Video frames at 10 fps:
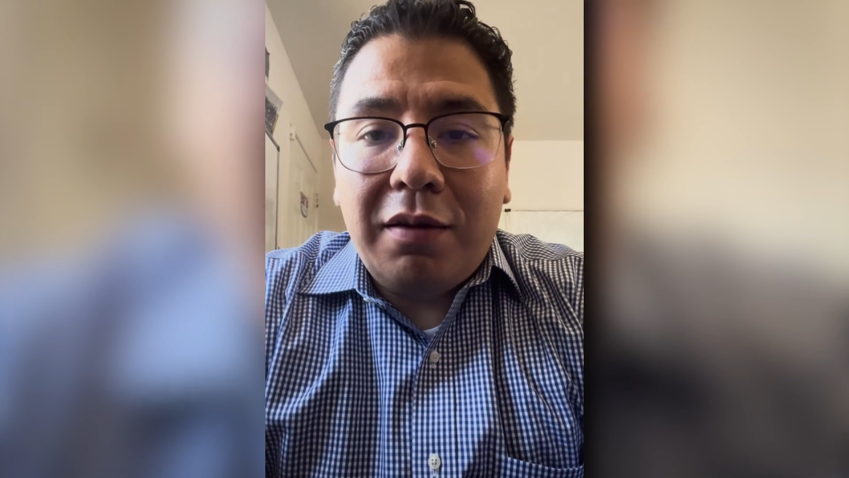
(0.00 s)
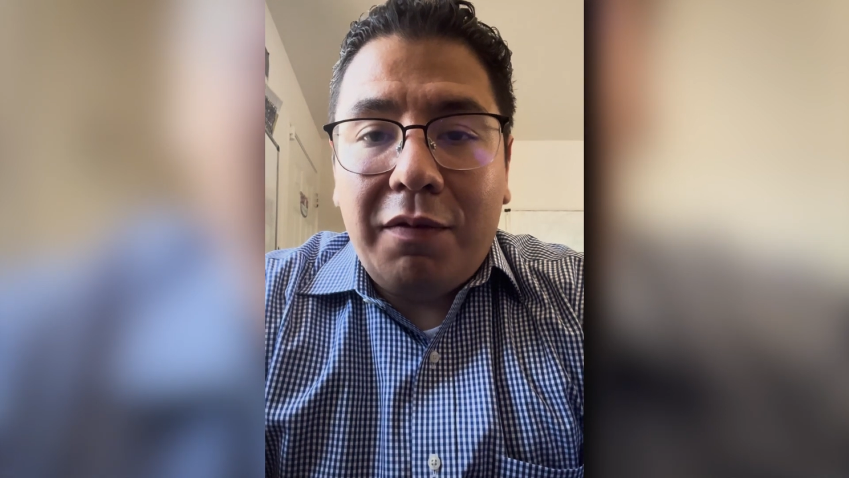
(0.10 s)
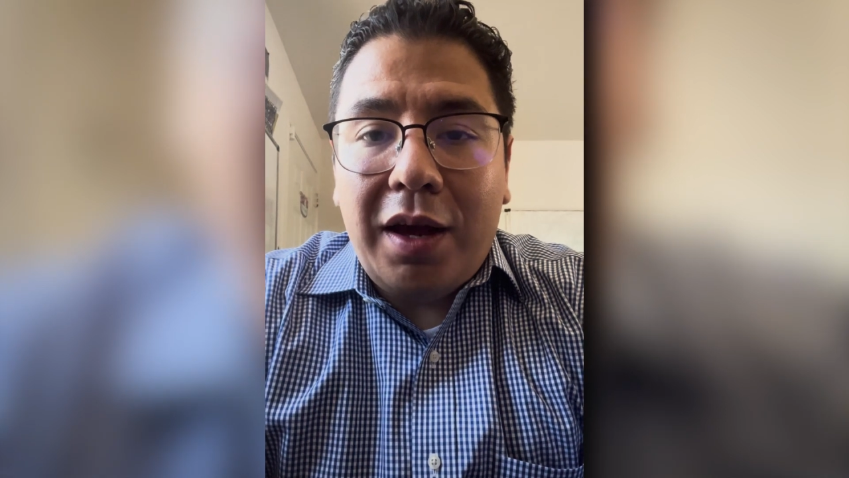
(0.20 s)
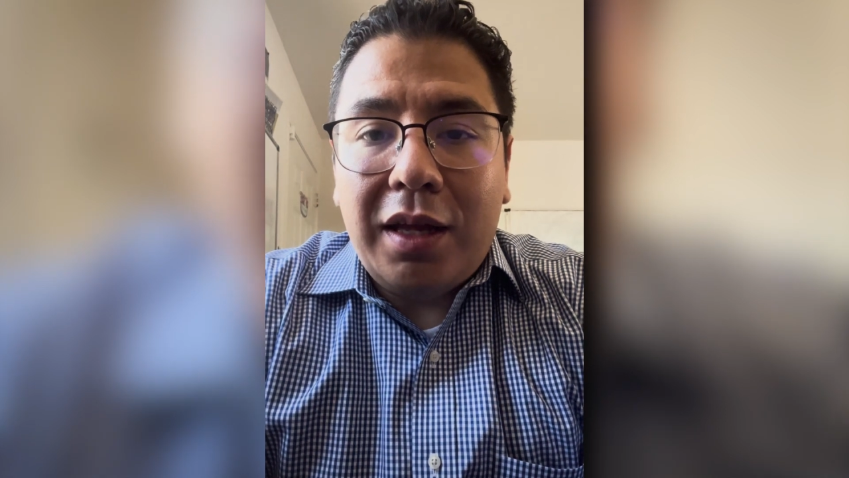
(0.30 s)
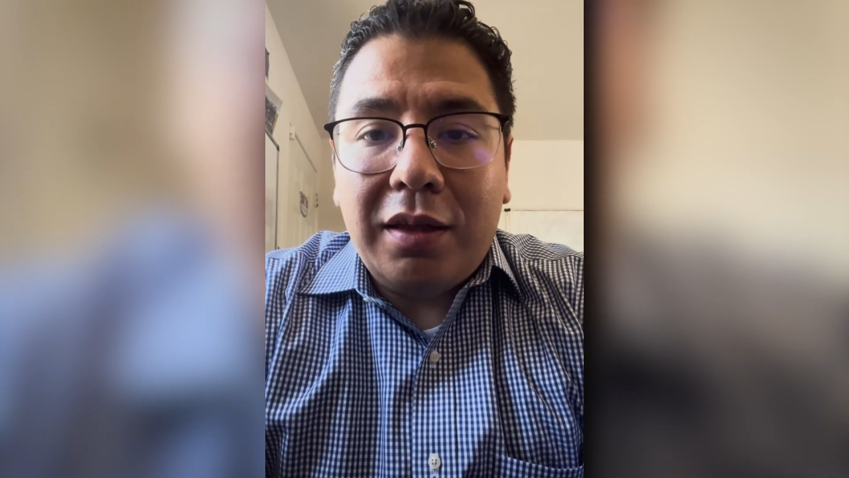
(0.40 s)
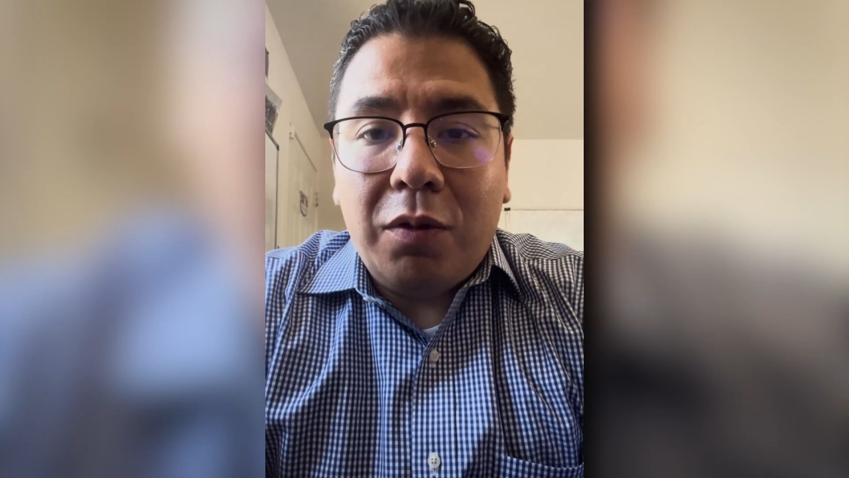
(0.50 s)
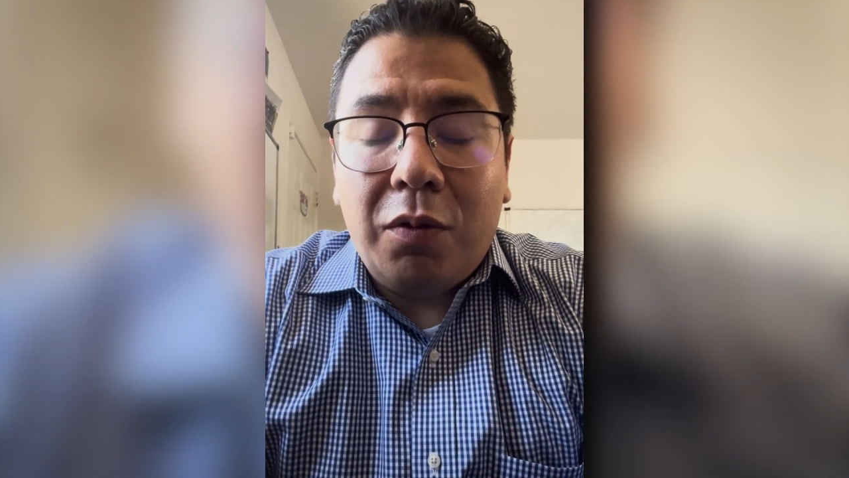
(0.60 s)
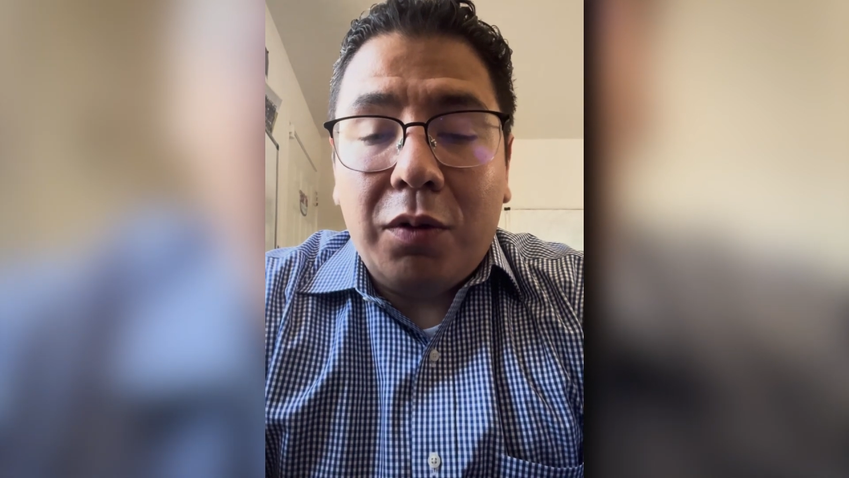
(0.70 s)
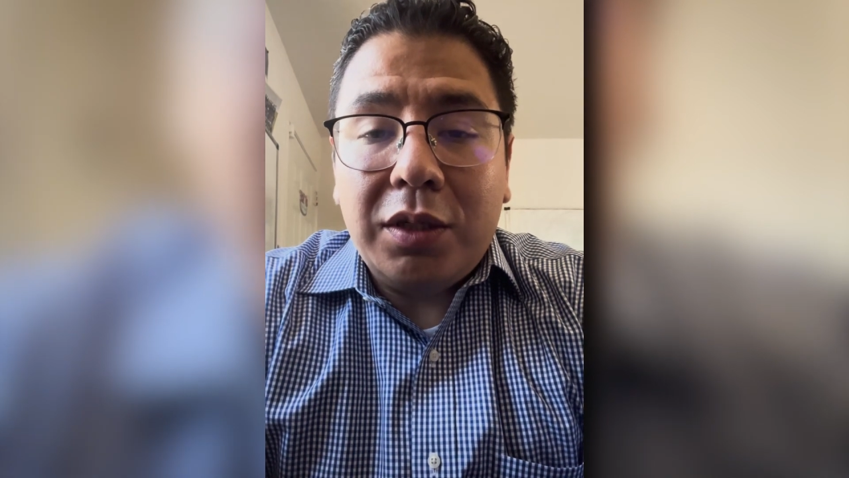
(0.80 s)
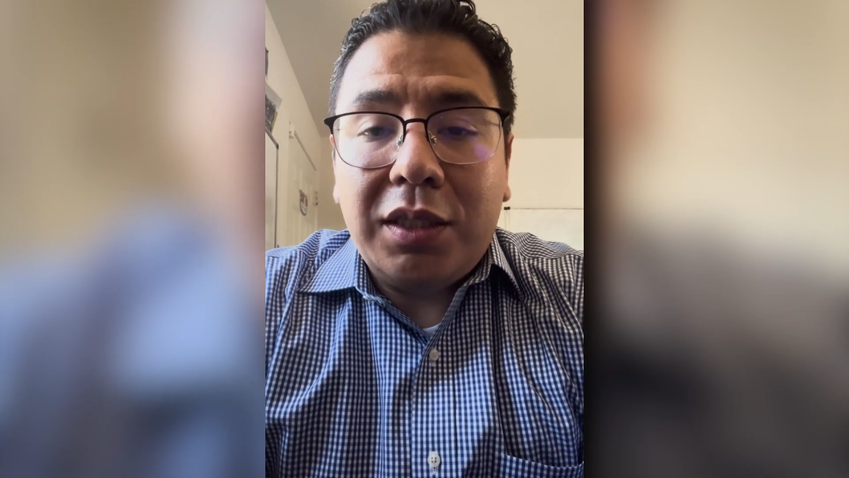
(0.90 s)
event
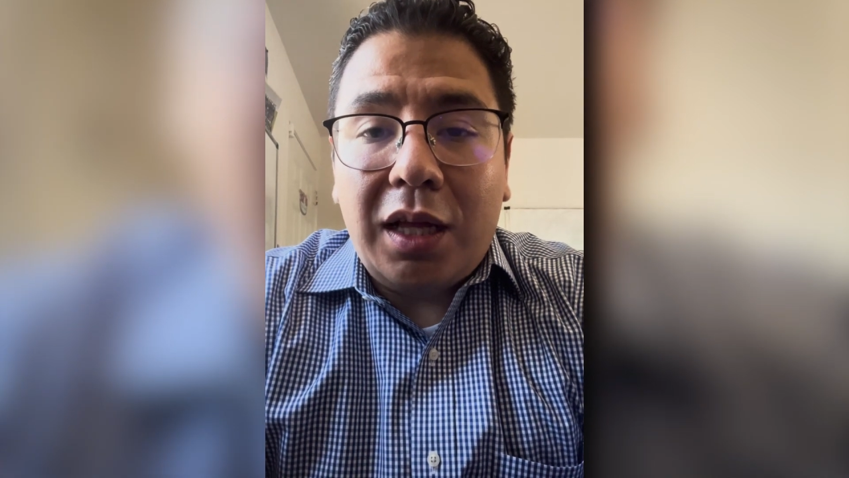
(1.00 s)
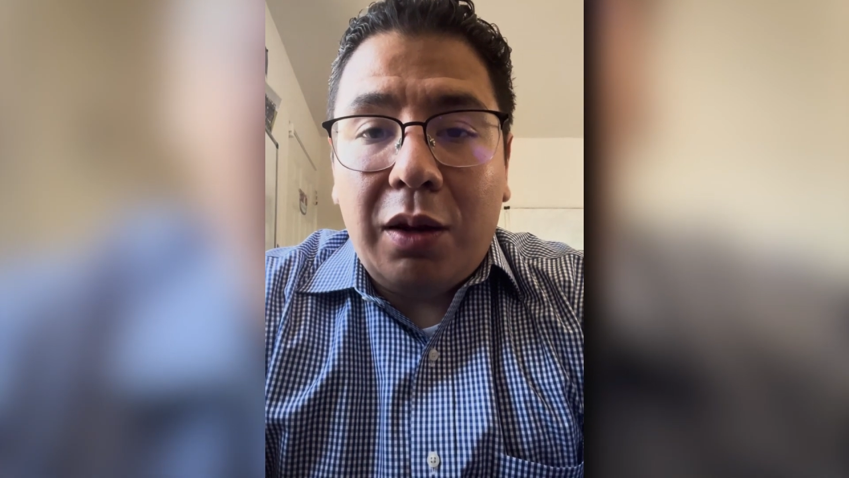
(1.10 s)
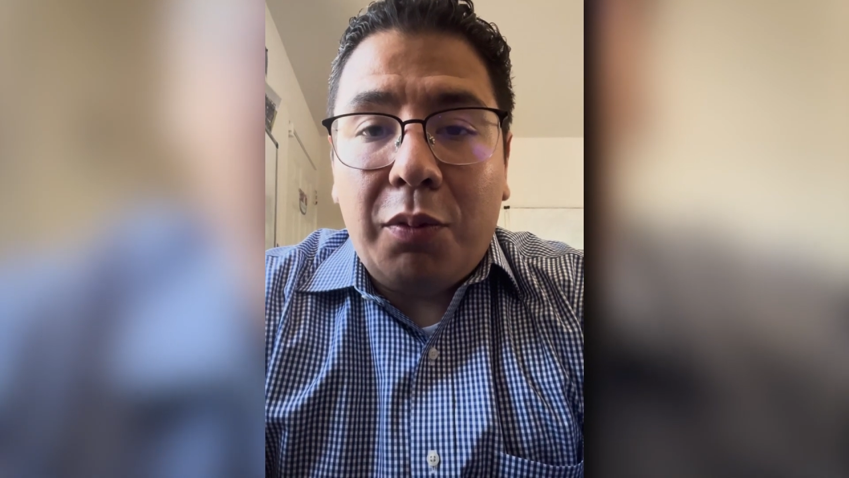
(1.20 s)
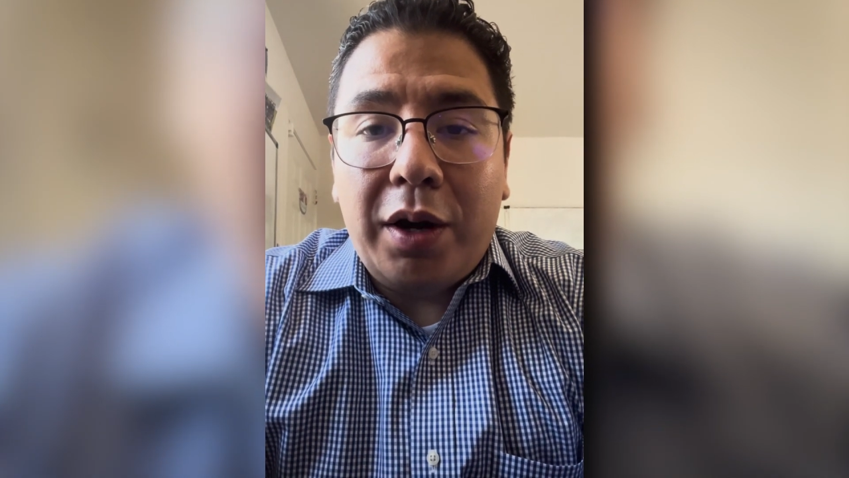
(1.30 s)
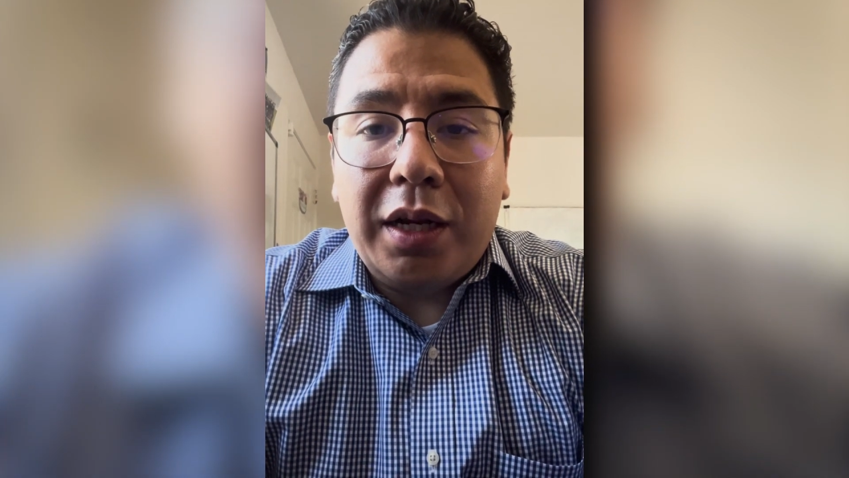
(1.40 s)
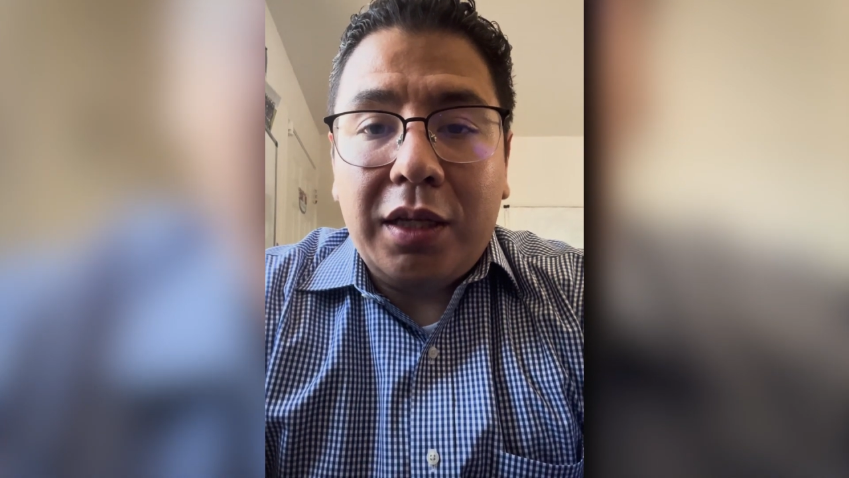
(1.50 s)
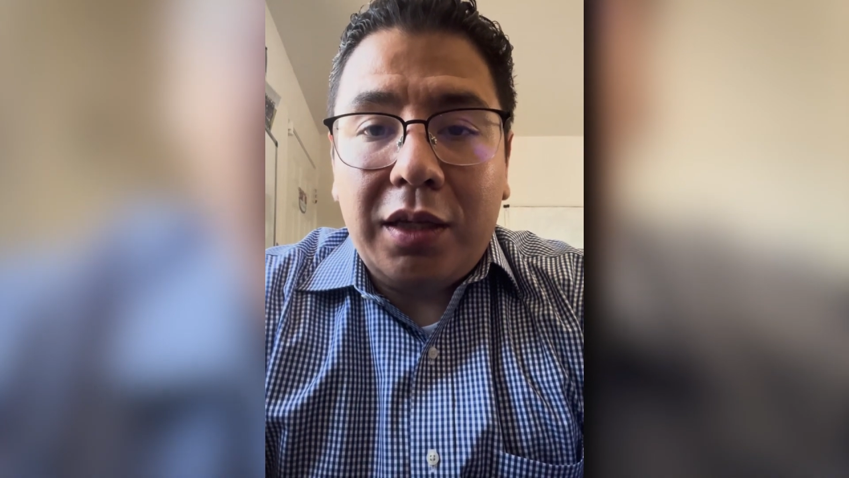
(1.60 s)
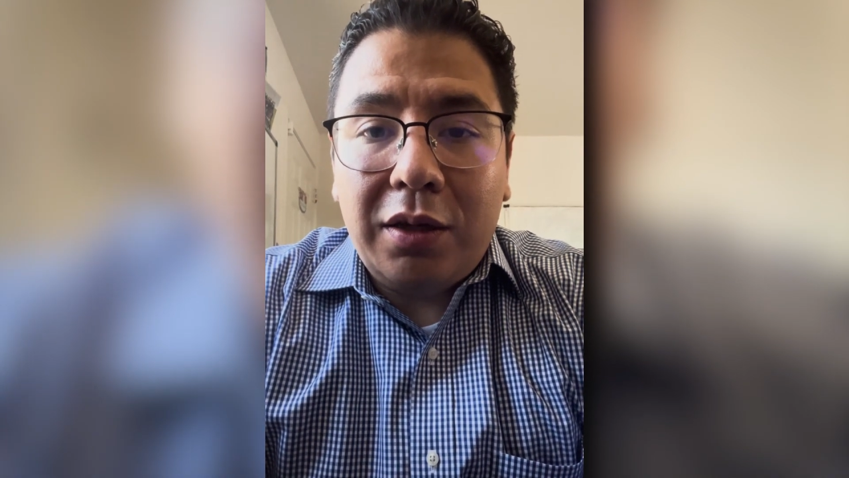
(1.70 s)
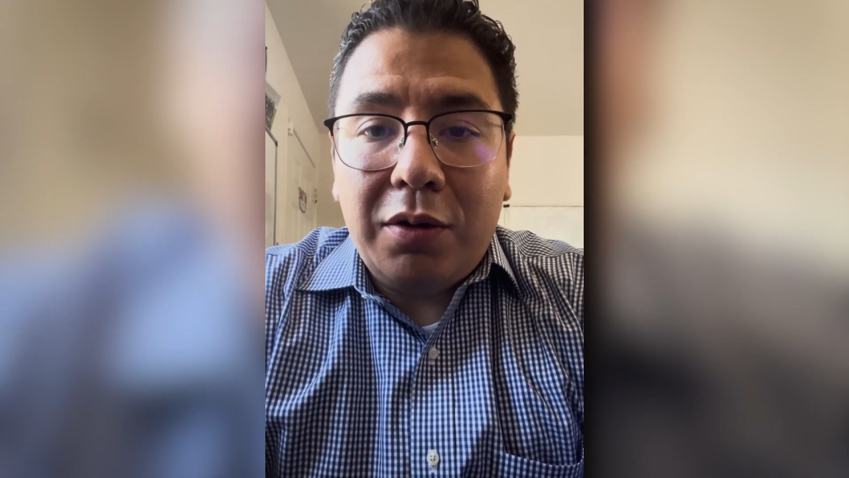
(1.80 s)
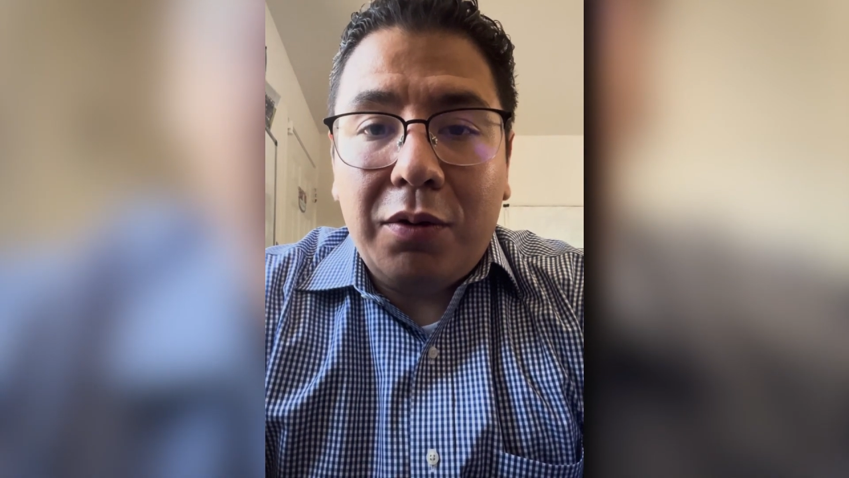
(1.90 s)
where we're
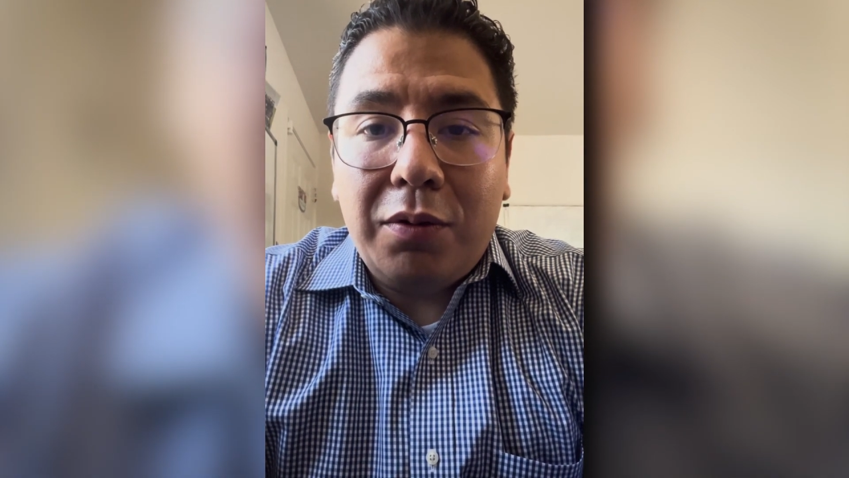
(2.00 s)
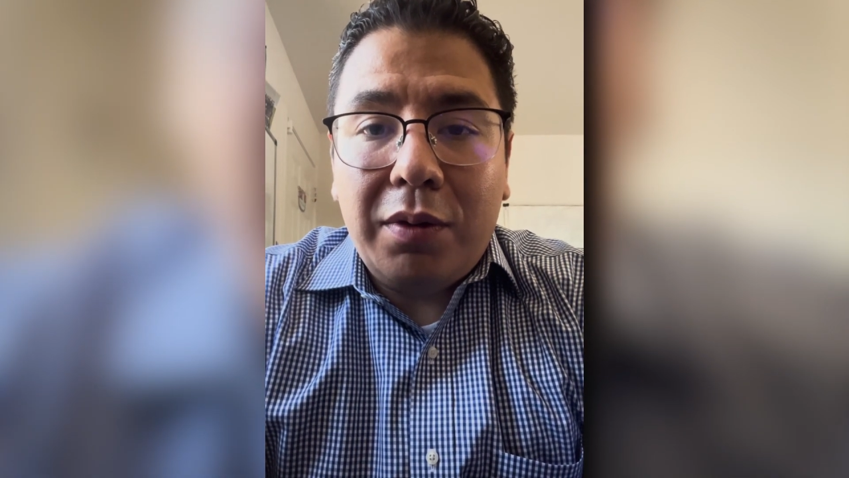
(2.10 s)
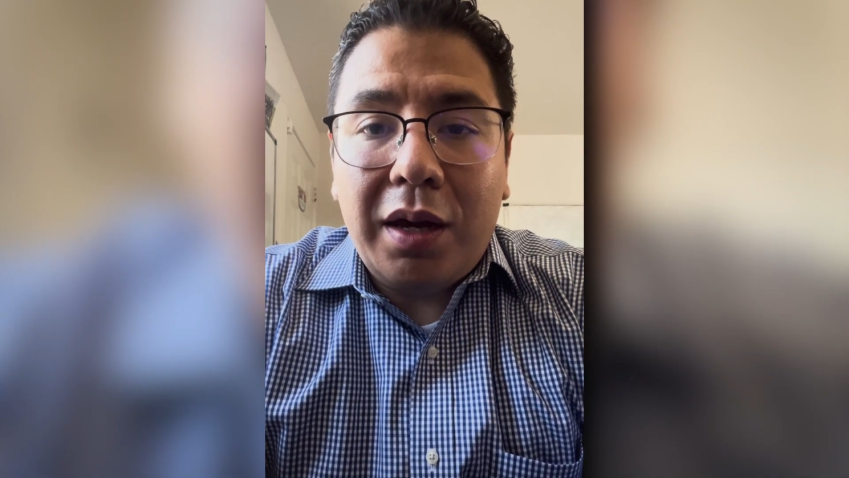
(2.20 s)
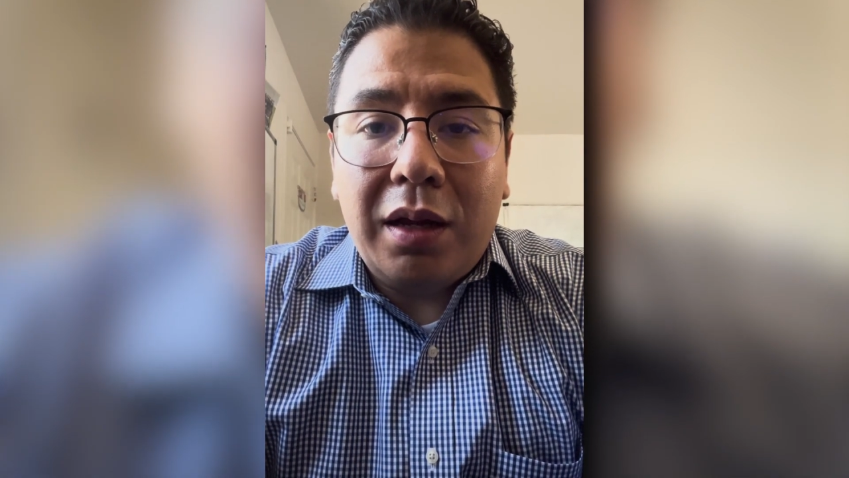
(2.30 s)
celebrating you